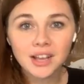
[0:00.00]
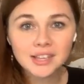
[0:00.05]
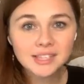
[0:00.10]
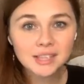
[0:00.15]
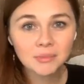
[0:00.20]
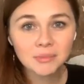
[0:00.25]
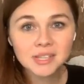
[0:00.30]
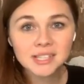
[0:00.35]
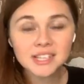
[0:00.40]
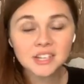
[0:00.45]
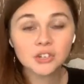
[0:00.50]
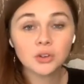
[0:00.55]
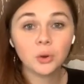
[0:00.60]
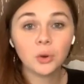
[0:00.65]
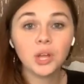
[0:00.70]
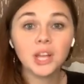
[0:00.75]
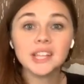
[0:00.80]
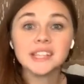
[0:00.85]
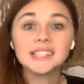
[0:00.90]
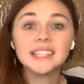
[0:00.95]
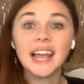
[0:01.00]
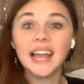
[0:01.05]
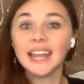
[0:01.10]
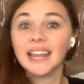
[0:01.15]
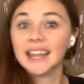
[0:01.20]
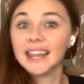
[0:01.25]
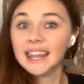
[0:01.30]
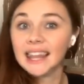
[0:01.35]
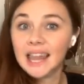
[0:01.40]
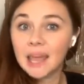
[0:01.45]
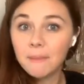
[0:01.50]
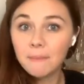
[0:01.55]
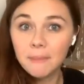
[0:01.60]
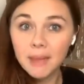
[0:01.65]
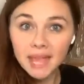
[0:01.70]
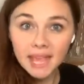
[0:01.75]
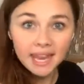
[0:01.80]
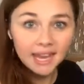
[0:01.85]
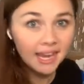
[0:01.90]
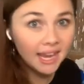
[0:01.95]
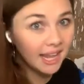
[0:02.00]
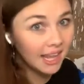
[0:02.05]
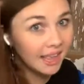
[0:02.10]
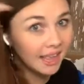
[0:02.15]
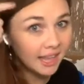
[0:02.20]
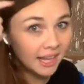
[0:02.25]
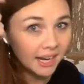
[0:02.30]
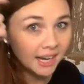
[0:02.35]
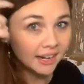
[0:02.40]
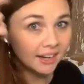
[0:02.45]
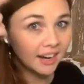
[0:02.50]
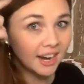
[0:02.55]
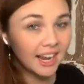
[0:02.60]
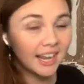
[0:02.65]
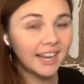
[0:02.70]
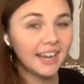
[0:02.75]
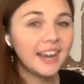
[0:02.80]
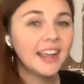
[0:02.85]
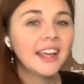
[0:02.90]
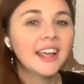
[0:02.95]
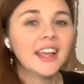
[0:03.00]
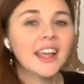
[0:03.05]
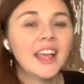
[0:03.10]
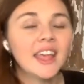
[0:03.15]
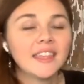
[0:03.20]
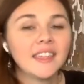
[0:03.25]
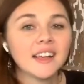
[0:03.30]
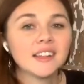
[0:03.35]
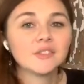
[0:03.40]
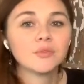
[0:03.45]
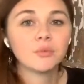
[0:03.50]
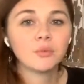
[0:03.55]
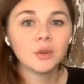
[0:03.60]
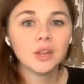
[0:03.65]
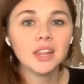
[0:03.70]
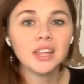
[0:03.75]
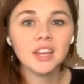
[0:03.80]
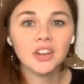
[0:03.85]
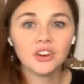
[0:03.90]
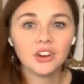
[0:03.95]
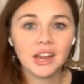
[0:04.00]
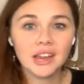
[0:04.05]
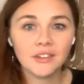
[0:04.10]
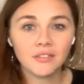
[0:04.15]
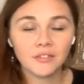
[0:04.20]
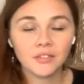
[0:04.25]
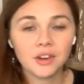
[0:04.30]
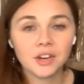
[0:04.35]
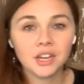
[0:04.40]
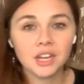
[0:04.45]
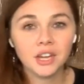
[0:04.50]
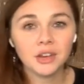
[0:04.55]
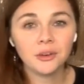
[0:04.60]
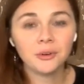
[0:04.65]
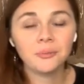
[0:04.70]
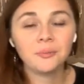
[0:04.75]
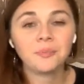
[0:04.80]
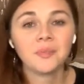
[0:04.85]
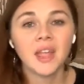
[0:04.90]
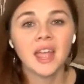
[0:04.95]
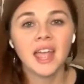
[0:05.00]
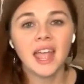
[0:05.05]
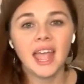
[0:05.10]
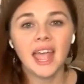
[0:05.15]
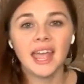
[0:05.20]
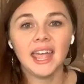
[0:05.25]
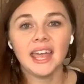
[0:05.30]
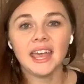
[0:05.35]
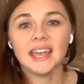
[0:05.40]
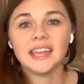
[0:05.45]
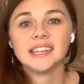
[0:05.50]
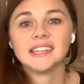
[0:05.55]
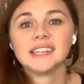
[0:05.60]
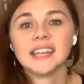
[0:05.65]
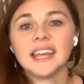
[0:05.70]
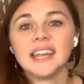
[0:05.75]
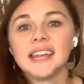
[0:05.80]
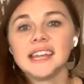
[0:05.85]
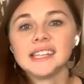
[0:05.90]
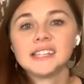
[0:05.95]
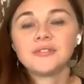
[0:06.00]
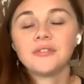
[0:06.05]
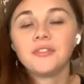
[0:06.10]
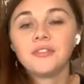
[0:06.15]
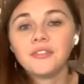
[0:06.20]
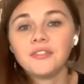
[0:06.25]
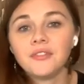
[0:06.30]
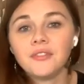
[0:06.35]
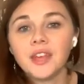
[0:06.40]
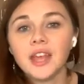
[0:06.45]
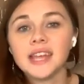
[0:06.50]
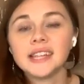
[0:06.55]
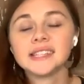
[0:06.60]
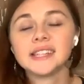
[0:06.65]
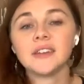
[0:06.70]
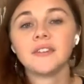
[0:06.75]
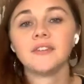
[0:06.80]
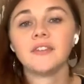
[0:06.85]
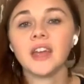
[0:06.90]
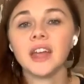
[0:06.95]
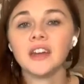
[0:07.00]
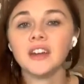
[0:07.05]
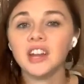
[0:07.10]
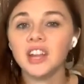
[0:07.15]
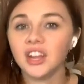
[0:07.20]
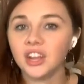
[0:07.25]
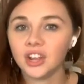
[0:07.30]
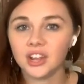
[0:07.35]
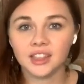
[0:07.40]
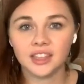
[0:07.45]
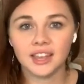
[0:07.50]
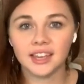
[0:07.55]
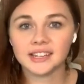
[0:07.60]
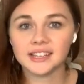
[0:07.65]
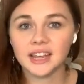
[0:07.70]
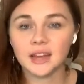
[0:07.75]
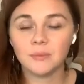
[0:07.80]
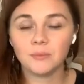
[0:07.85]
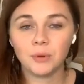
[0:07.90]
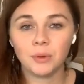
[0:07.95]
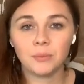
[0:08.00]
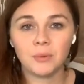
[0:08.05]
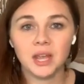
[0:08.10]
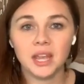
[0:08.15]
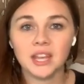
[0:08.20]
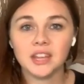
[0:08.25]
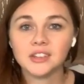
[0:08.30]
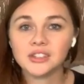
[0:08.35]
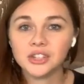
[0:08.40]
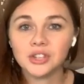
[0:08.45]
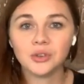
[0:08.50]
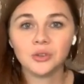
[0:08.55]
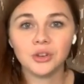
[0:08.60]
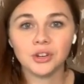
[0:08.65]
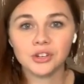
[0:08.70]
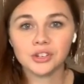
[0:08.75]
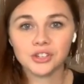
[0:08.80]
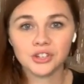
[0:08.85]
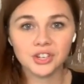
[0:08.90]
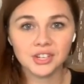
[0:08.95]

awesome essential oils like lemon, right? That's really great for you. And it's a very good thing to implement into your